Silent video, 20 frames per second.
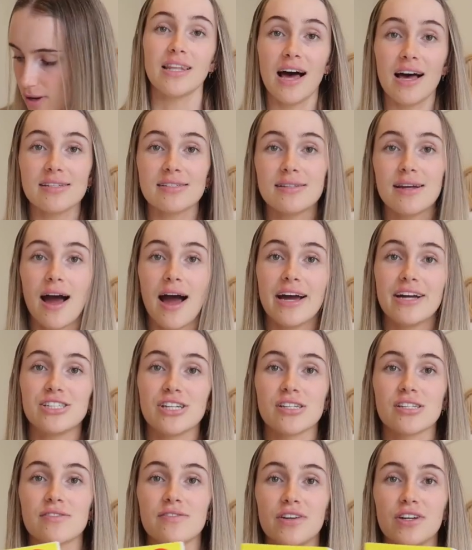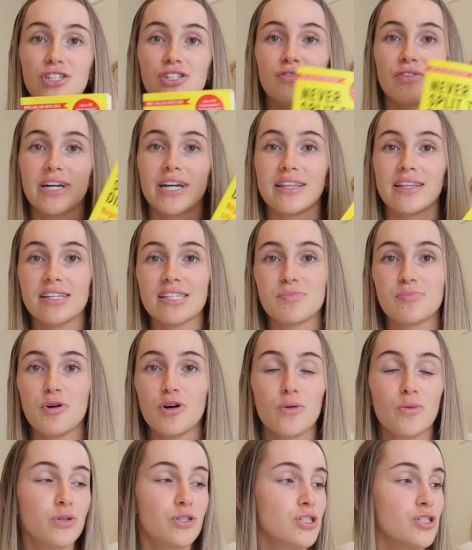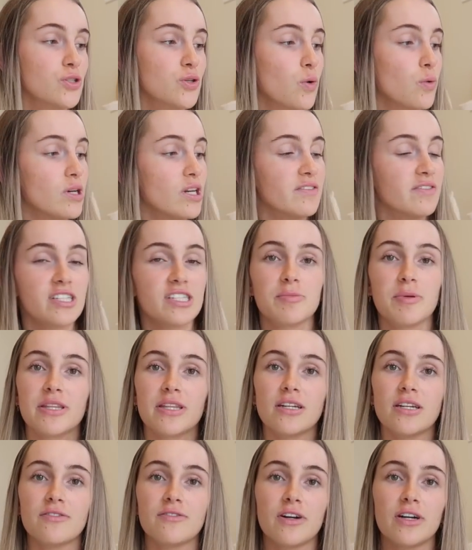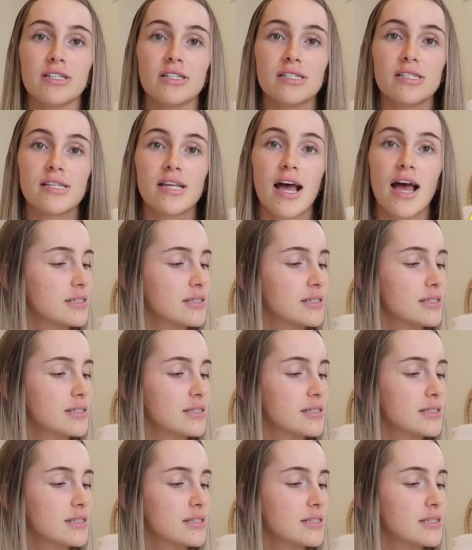Last night I just finished reading this book, which is called Never Split the Difference.